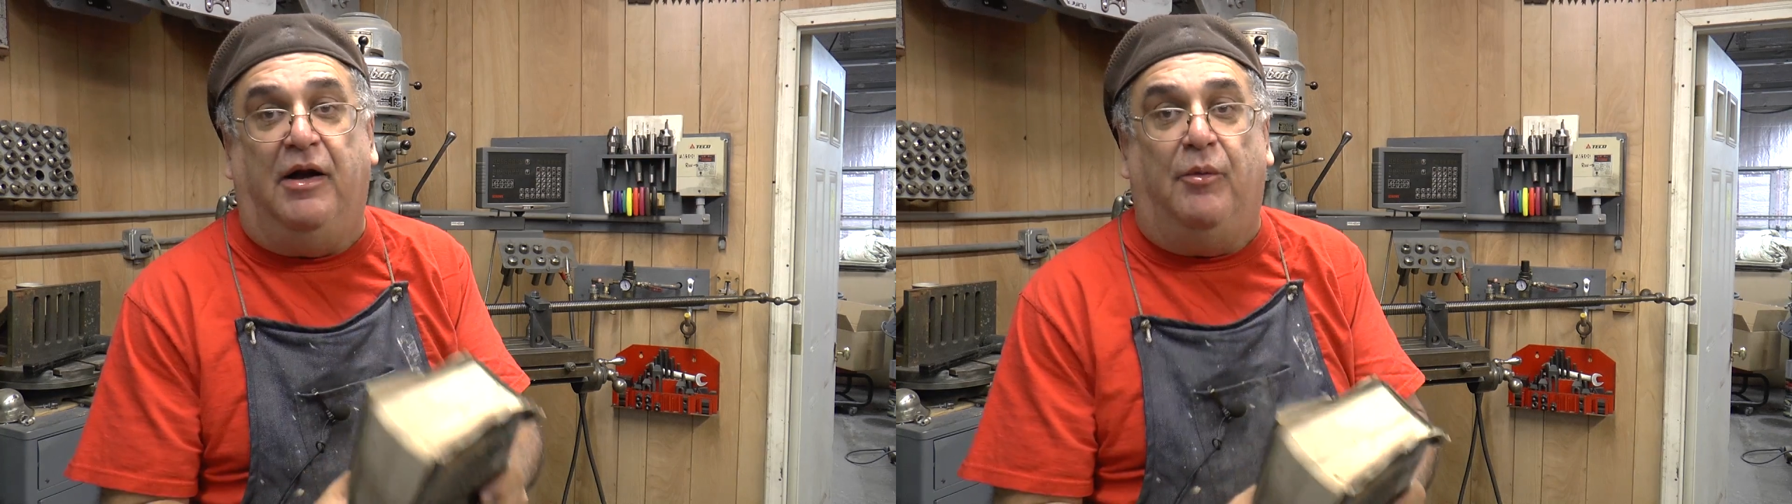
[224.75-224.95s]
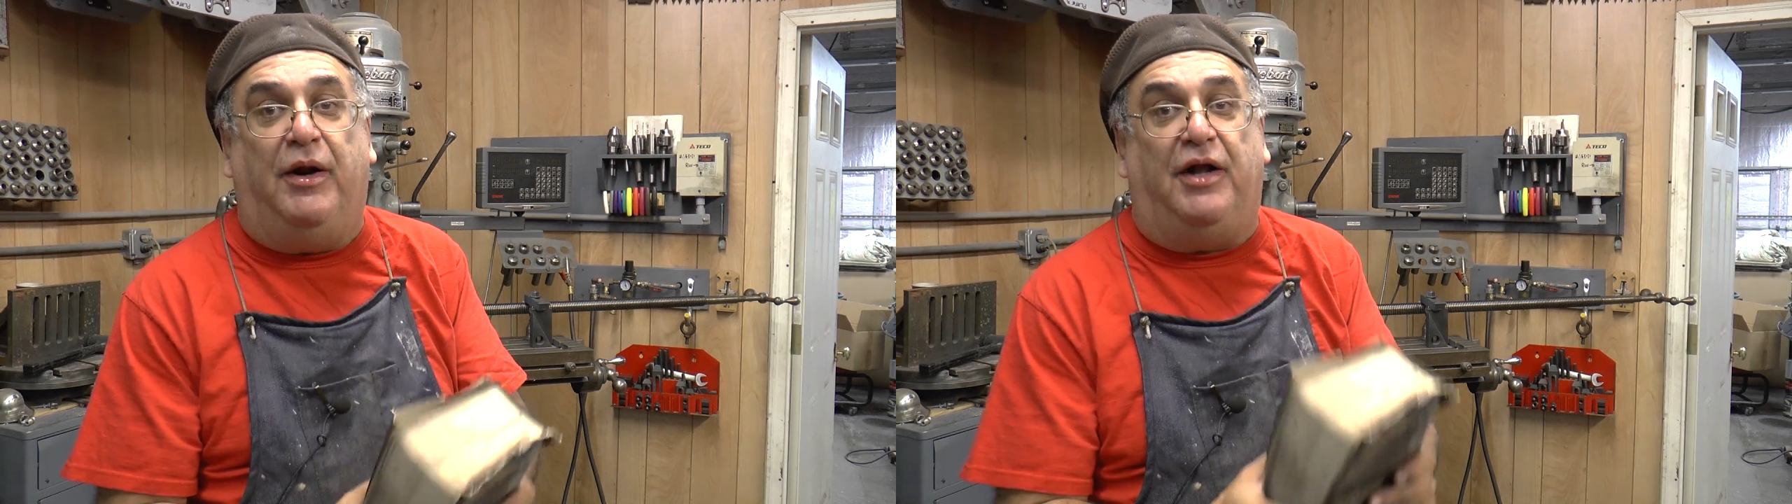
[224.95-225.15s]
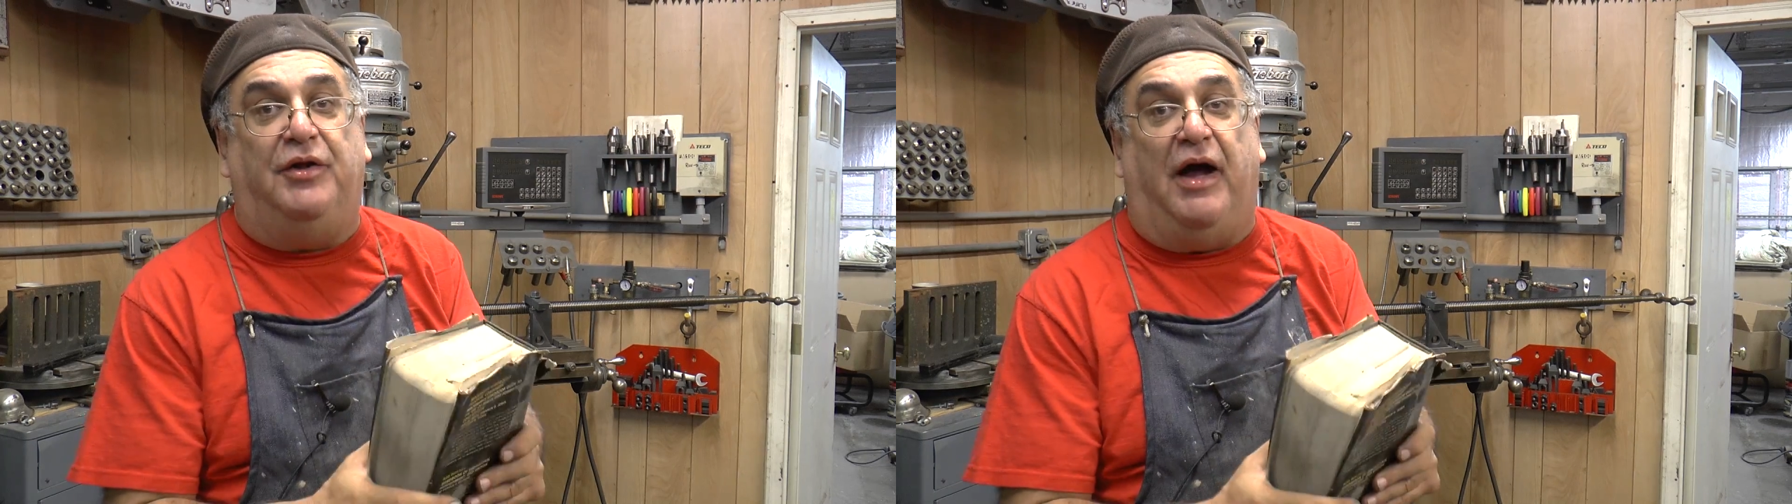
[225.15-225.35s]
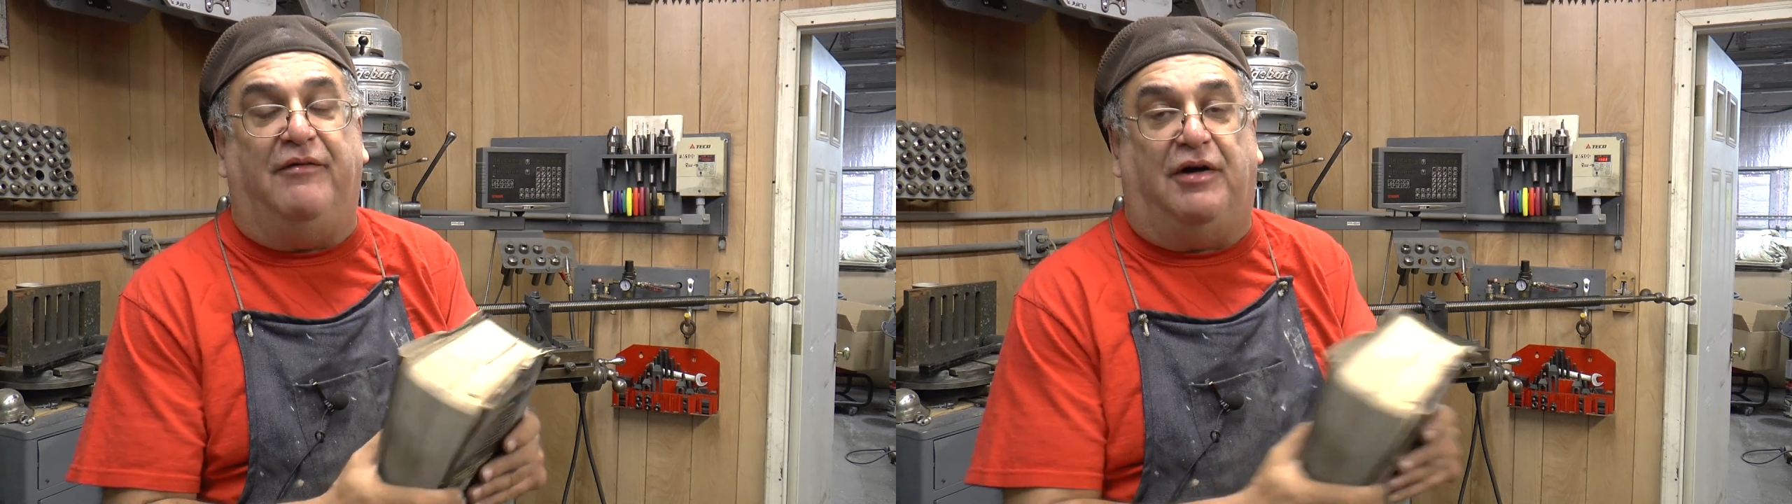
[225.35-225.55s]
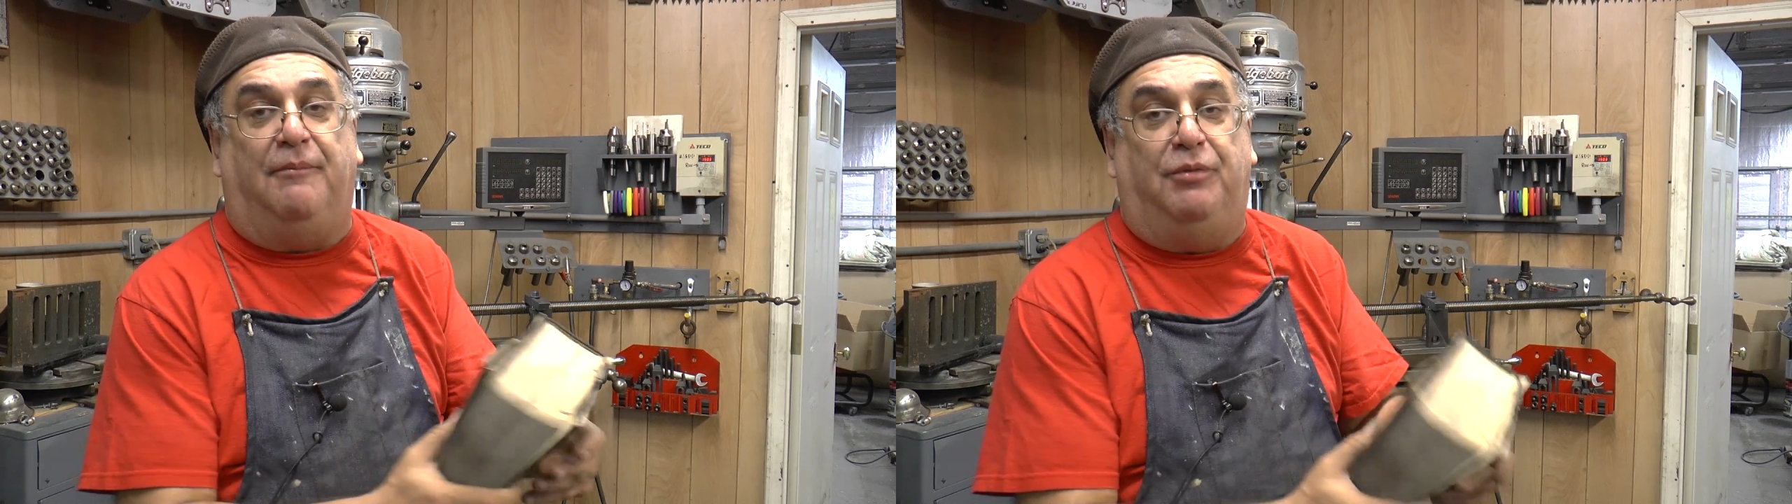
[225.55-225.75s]
What are you gonna do? Have
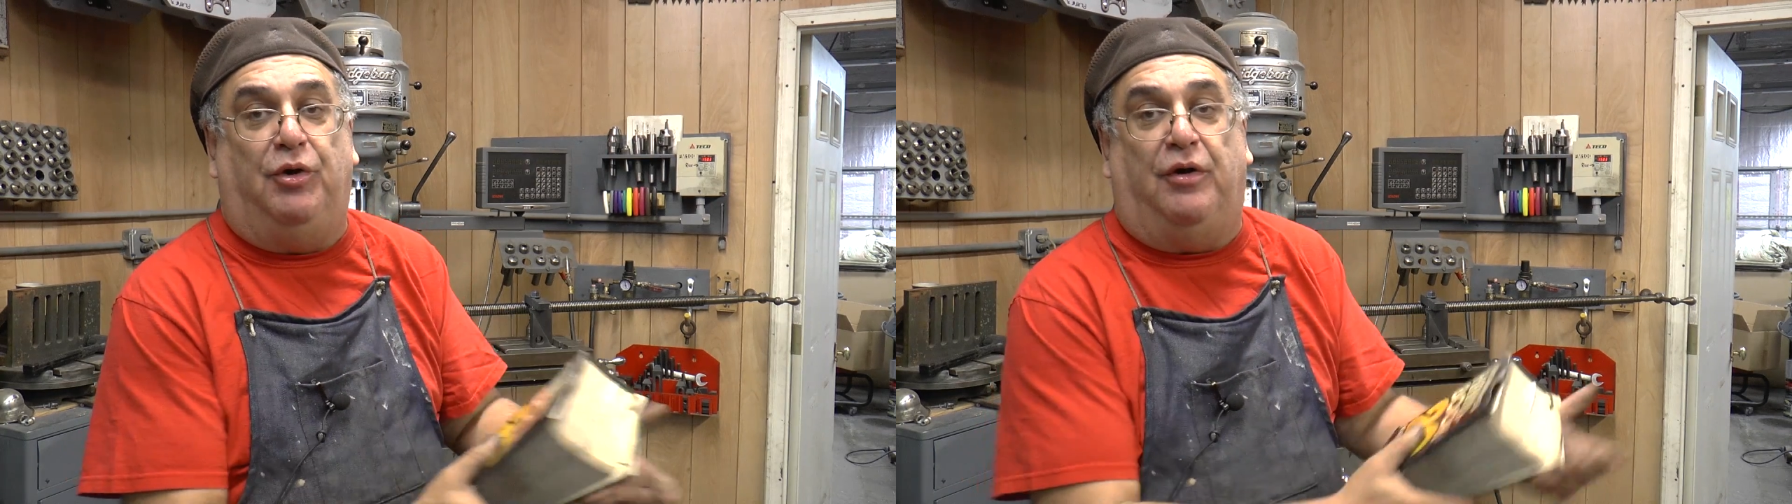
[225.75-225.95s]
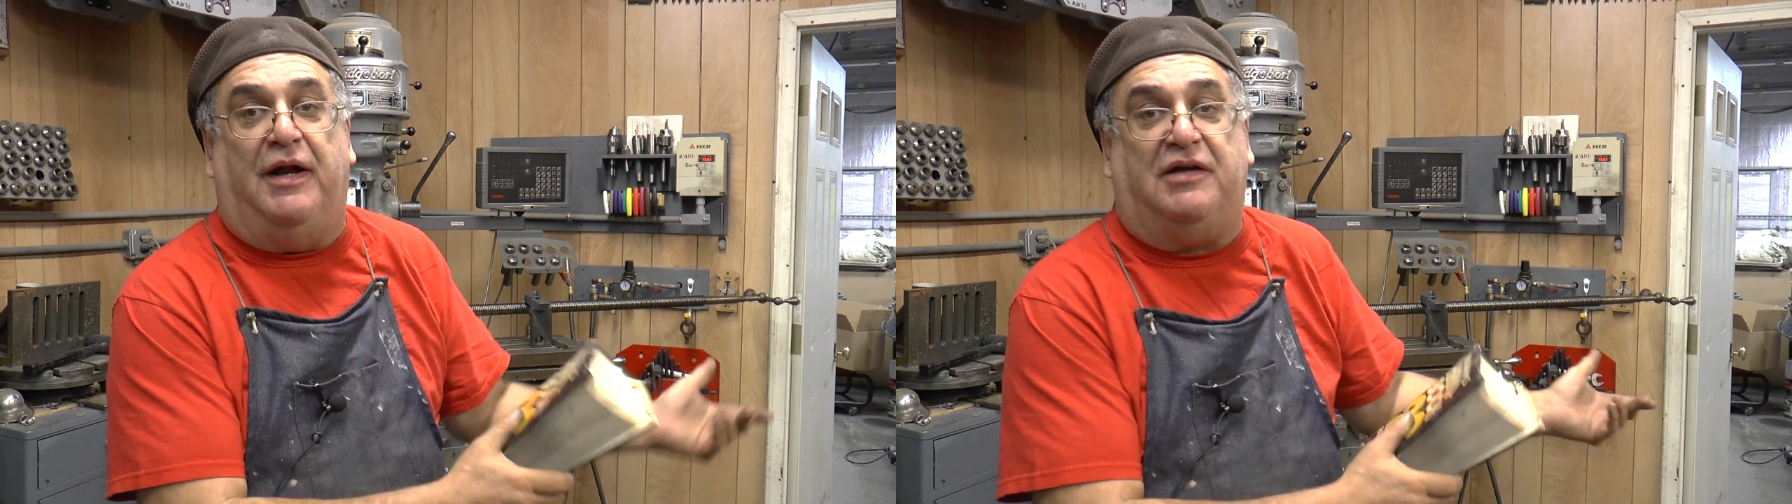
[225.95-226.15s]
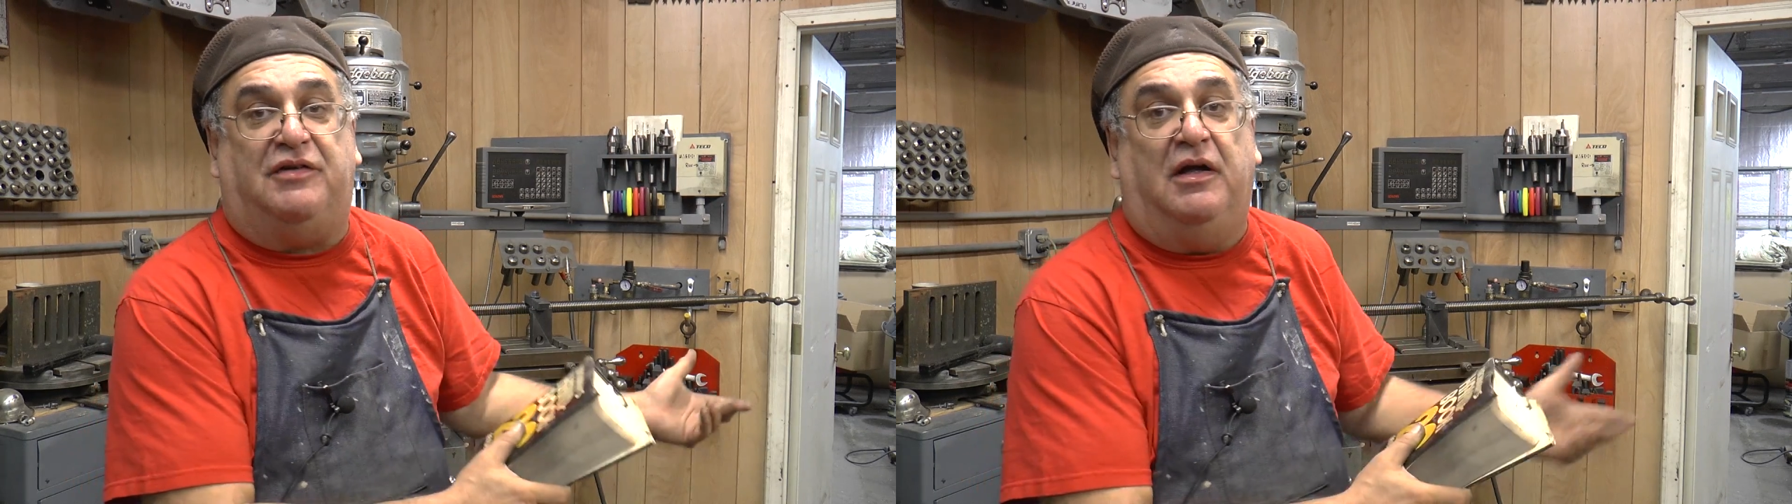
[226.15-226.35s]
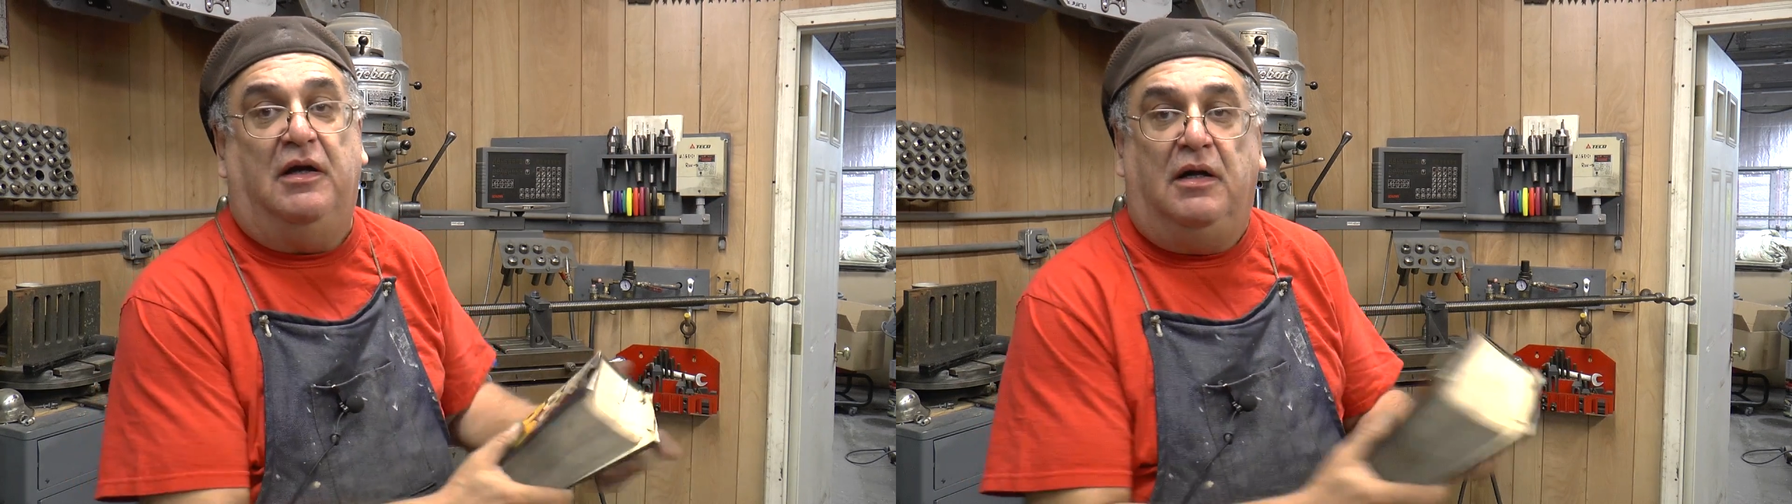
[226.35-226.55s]
a computer next to